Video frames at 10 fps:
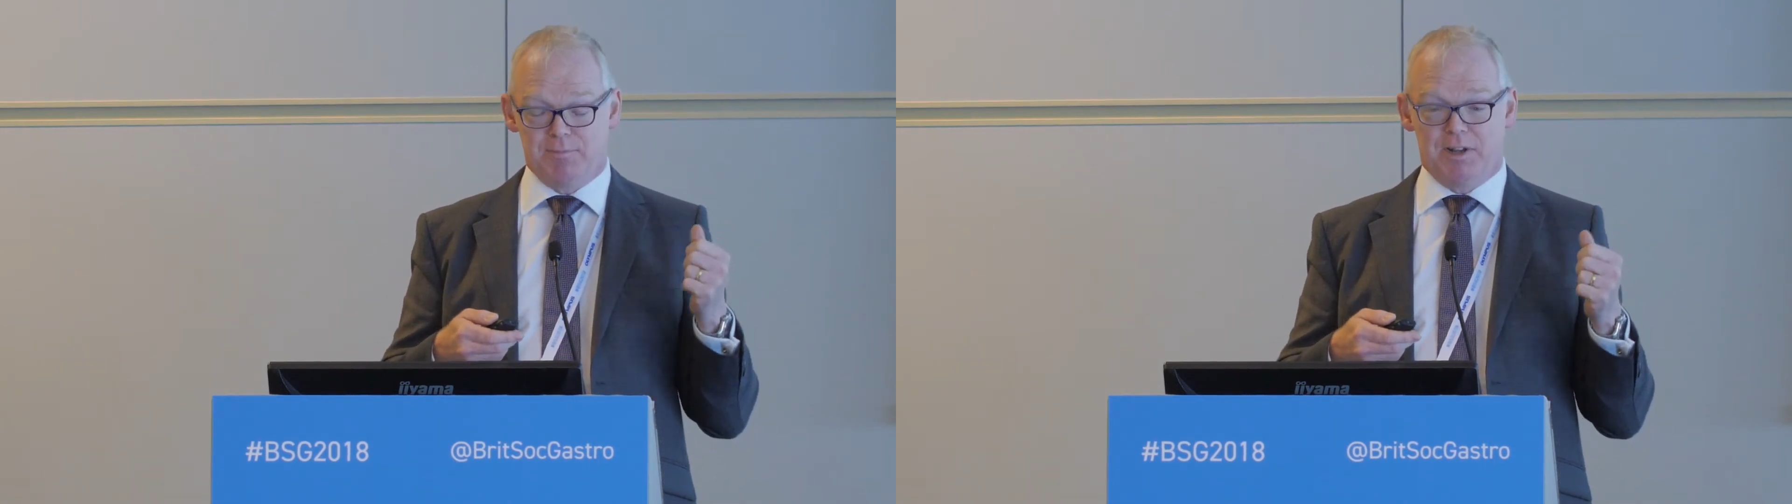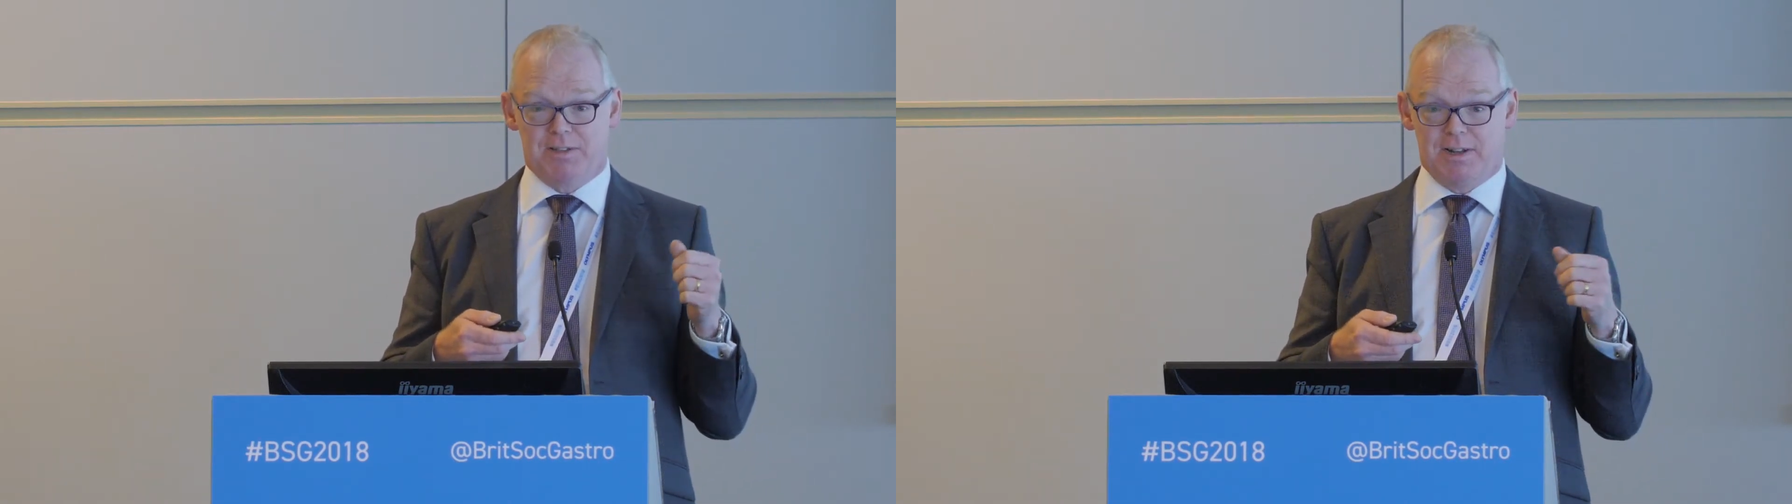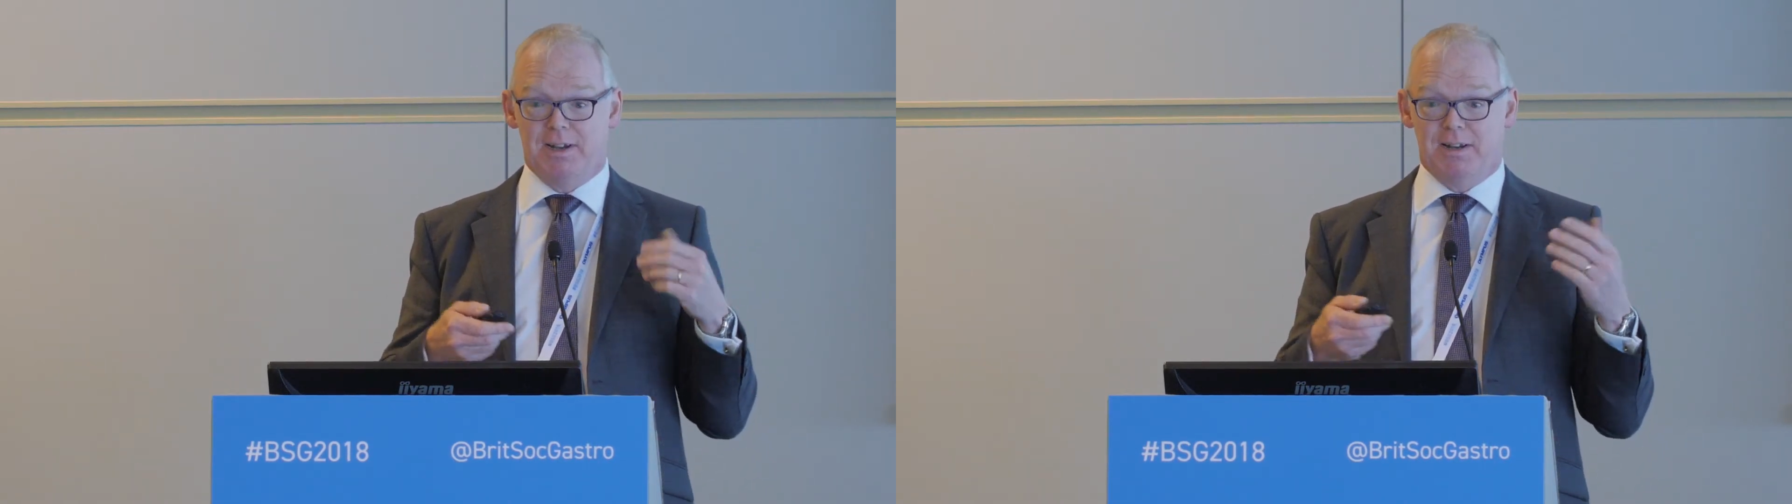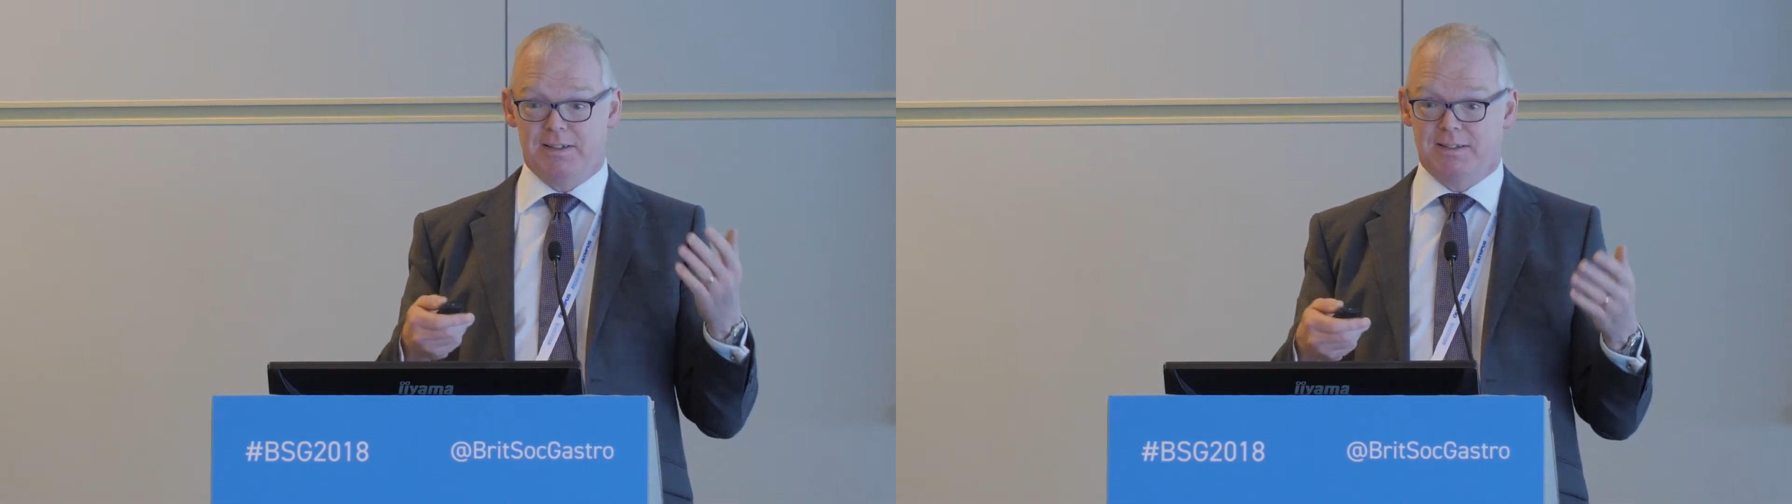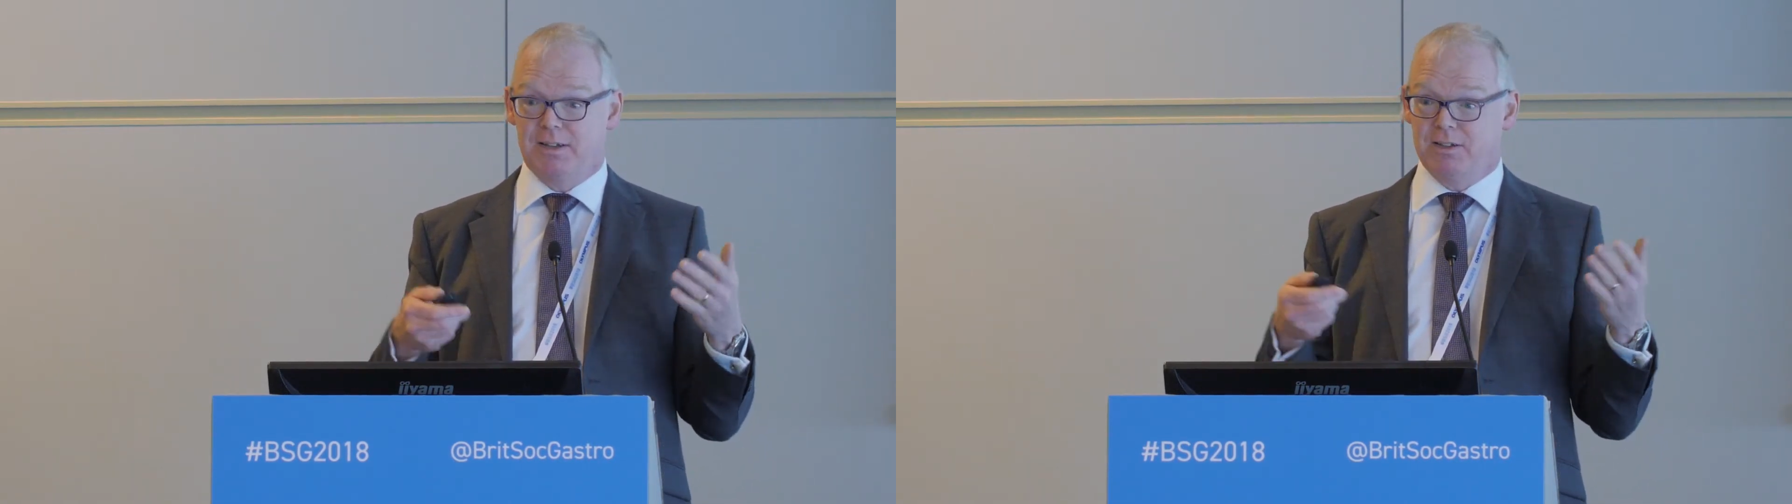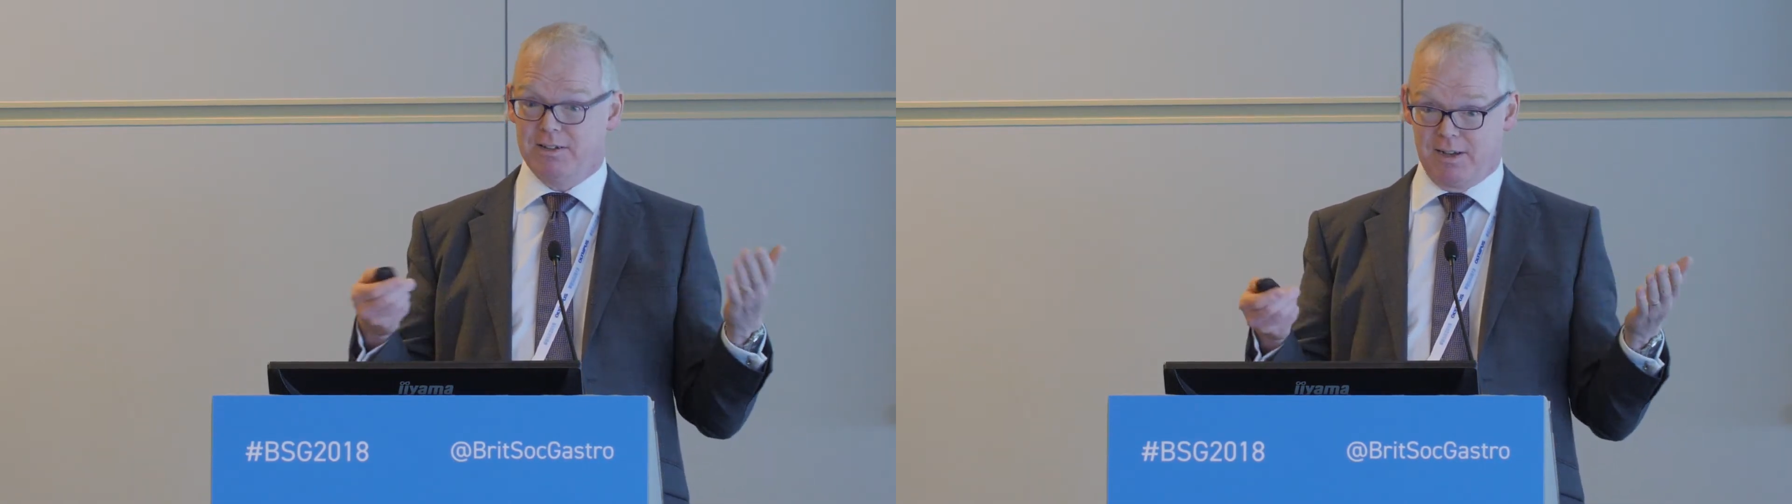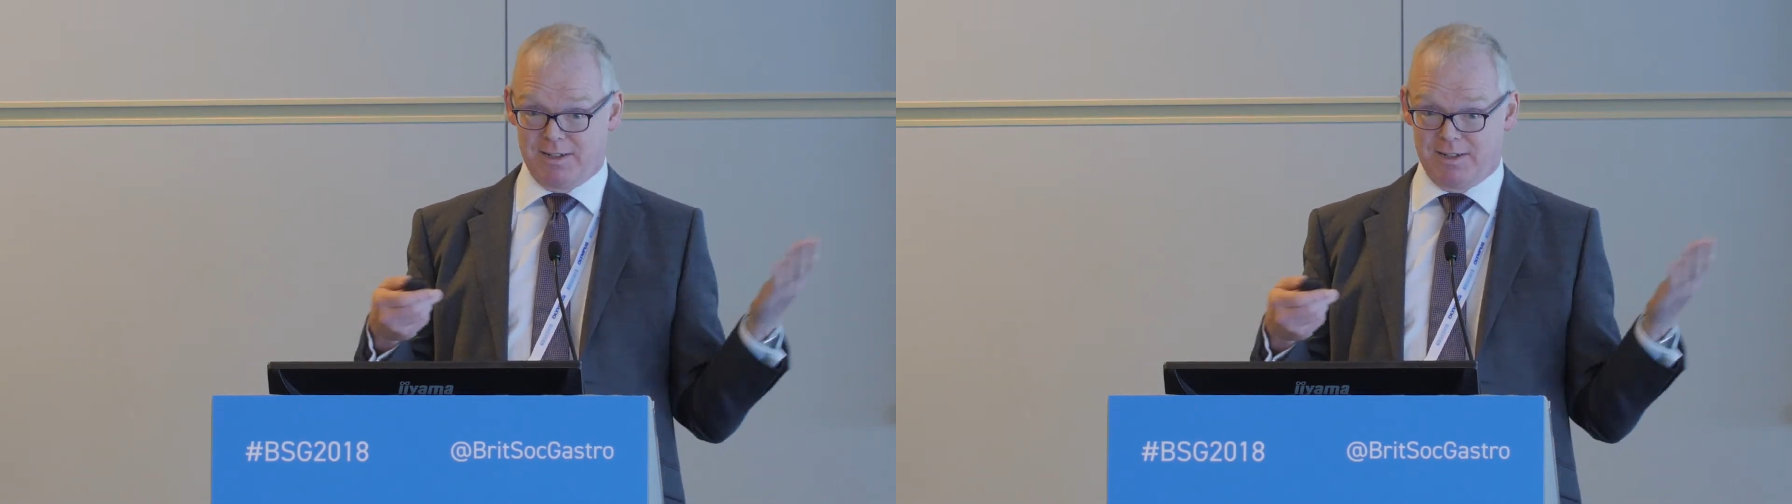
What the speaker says: him last night, and I said,